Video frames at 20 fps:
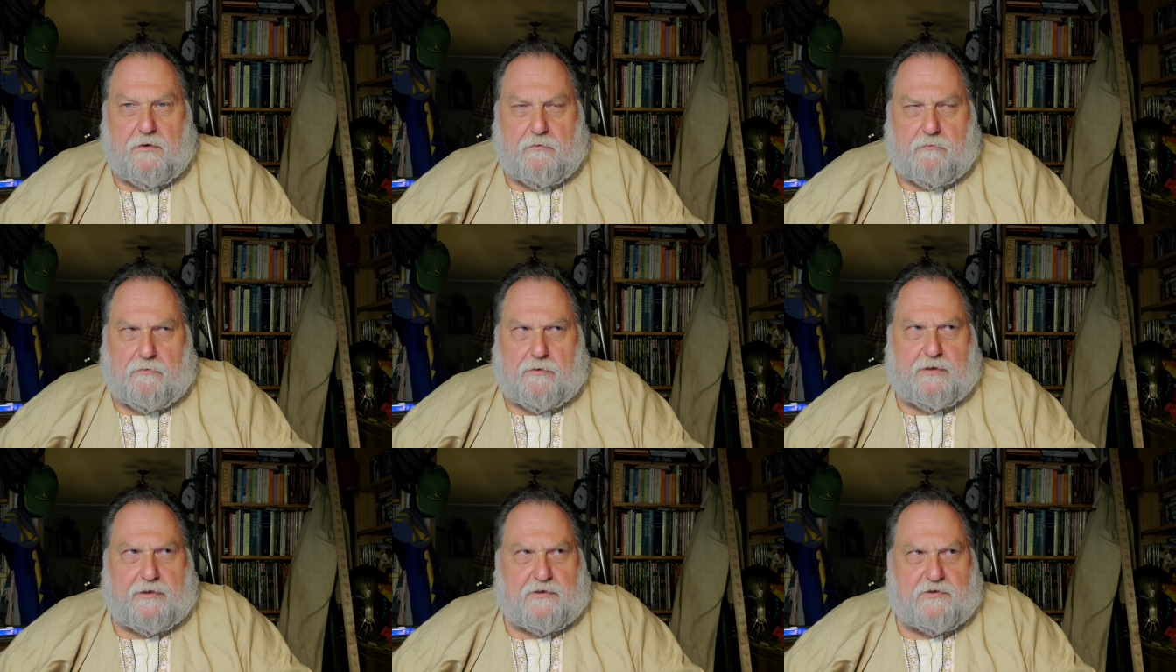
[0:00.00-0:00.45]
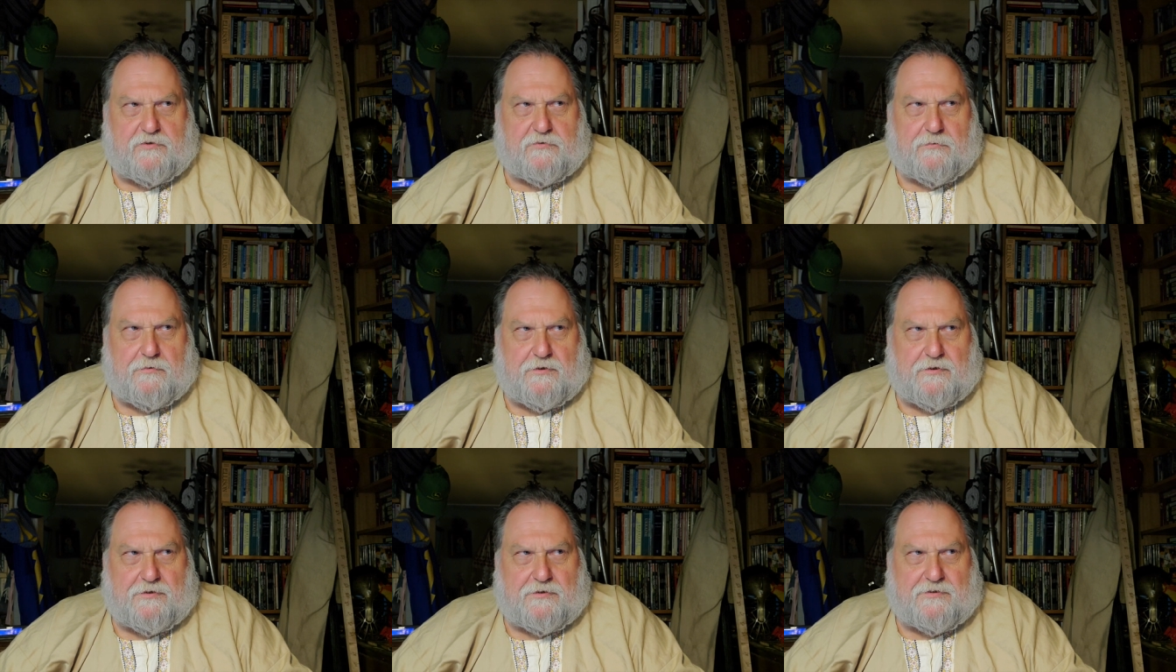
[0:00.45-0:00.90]
which
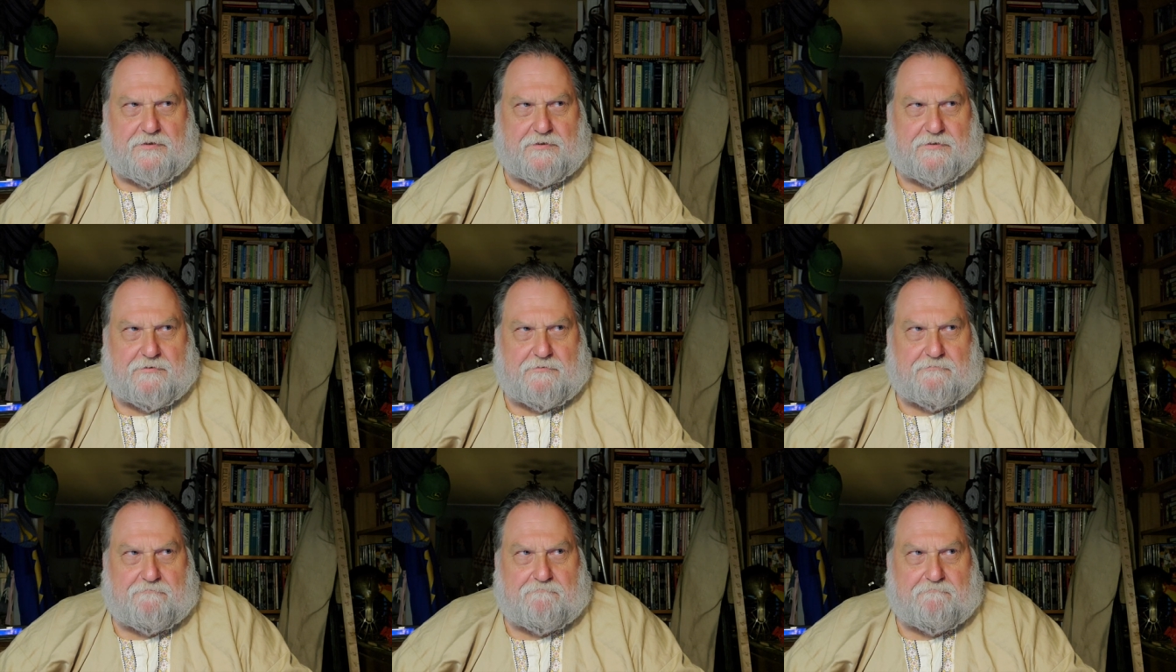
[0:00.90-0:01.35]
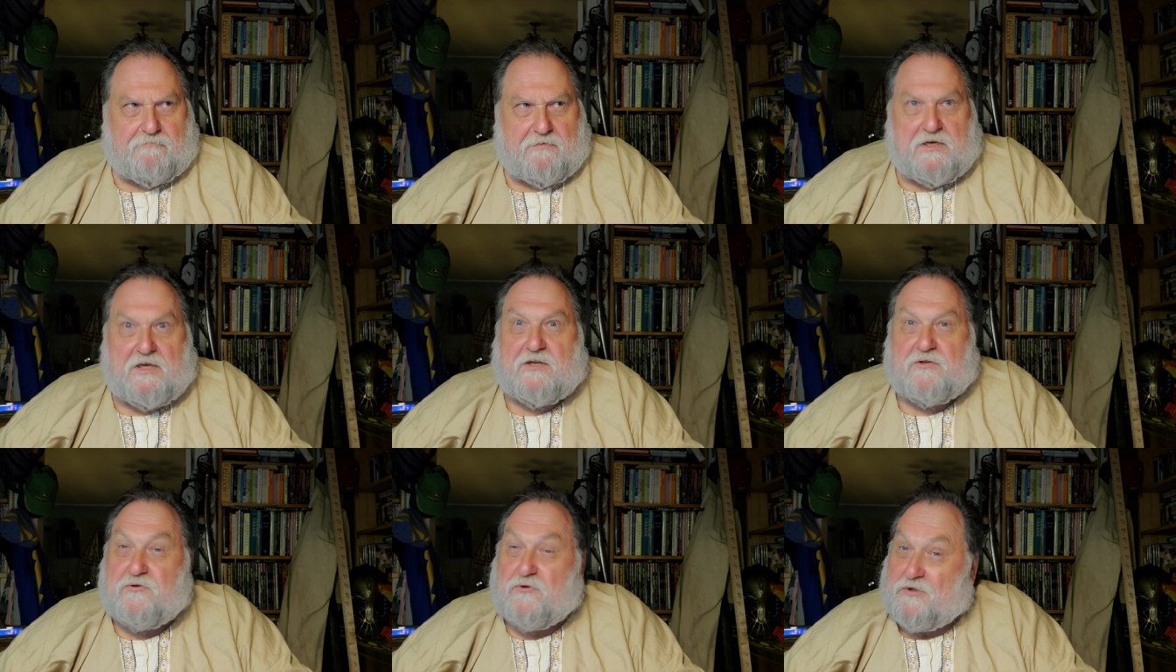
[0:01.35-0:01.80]
was
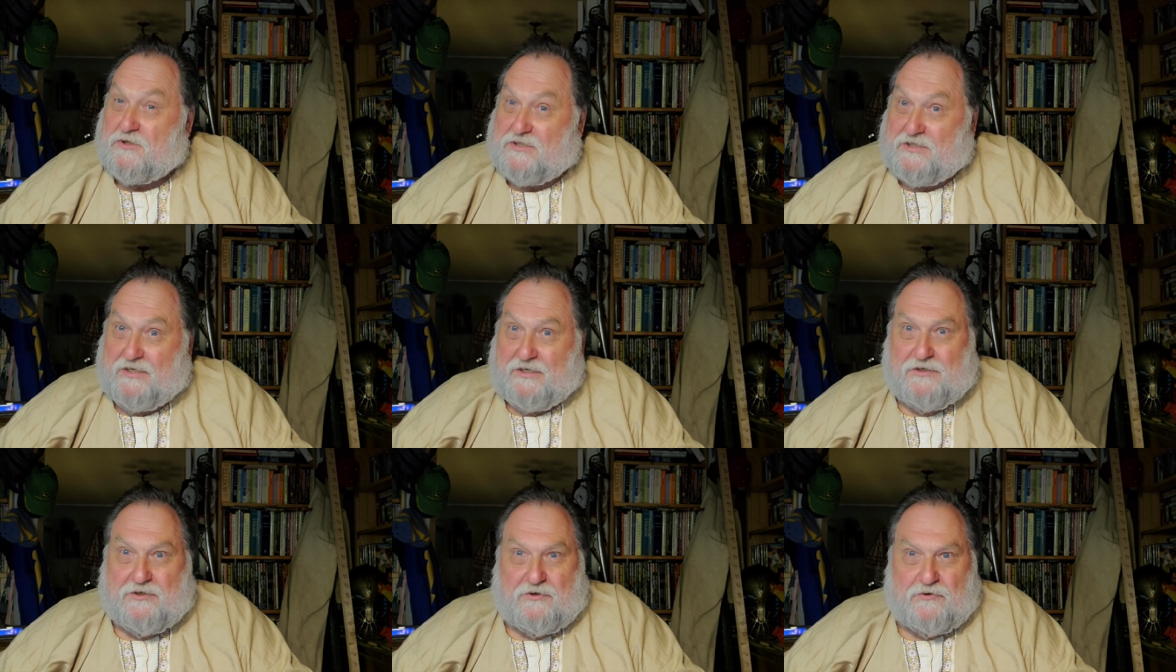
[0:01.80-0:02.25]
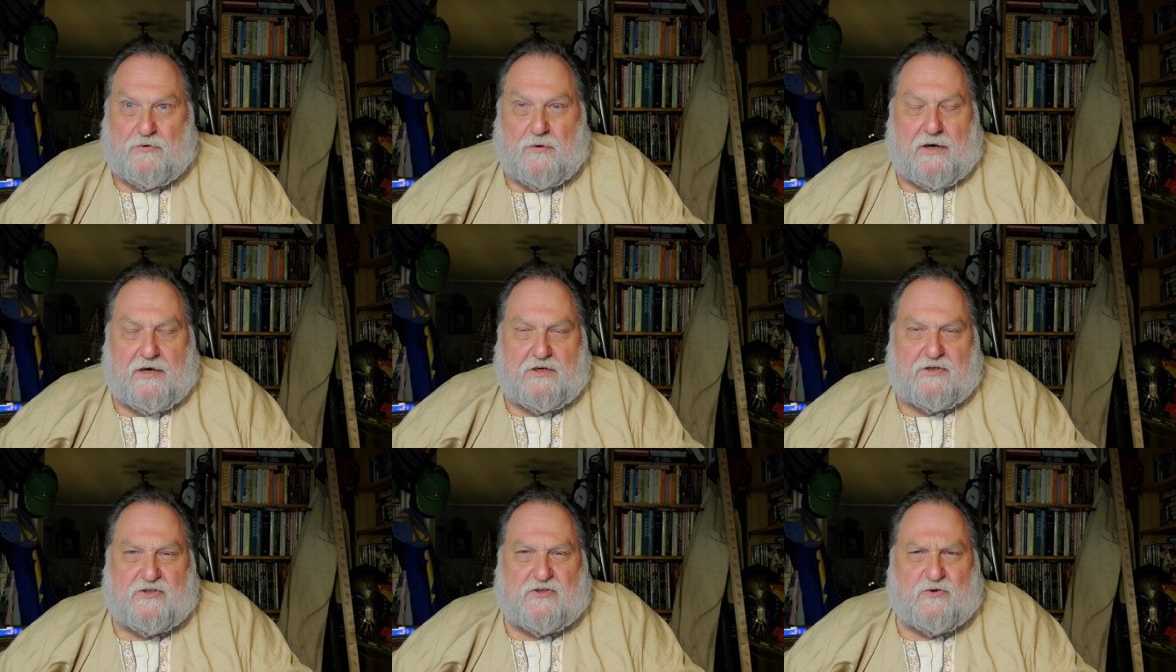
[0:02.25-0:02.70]
interesting to
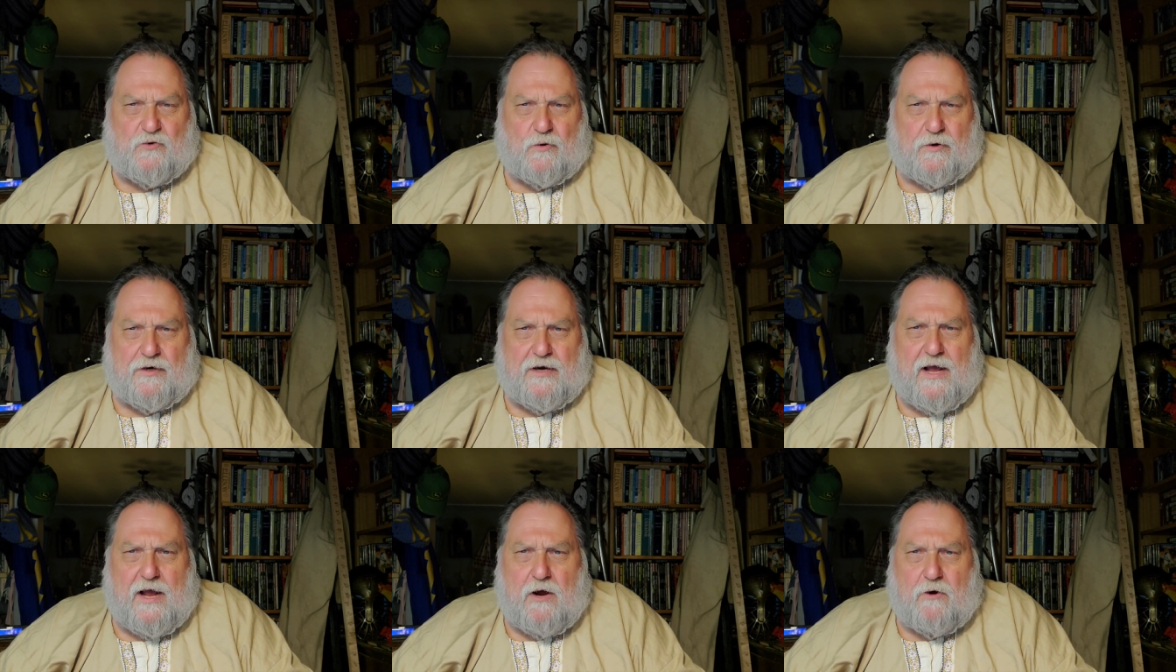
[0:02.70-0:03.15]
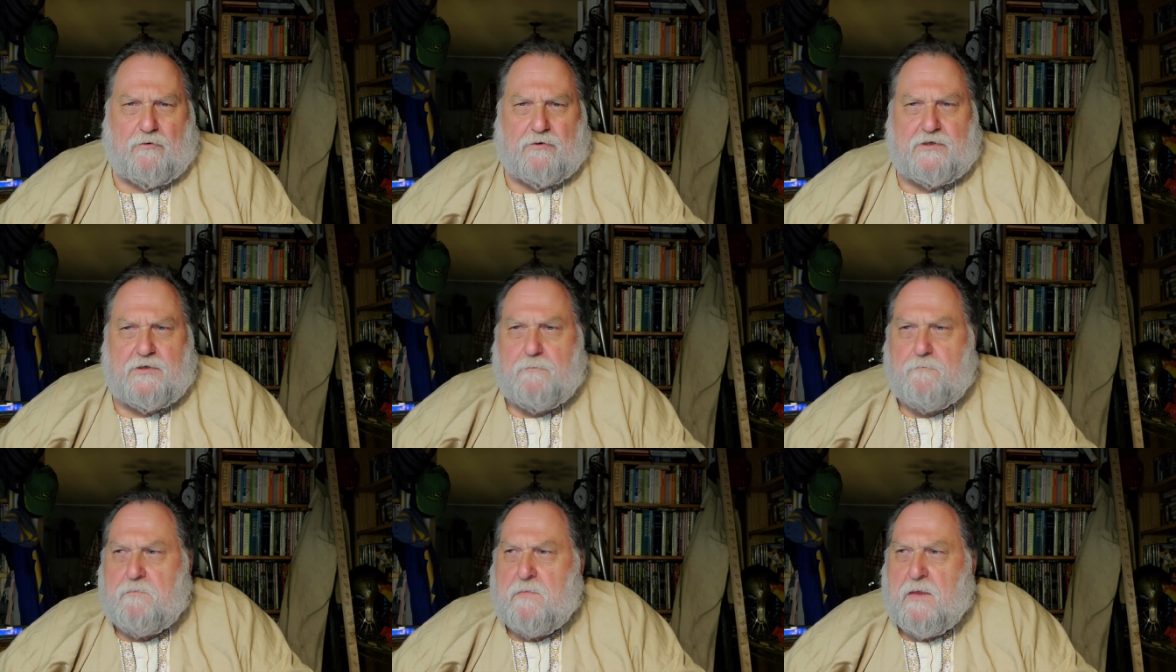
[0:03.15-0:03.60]
try to sort out.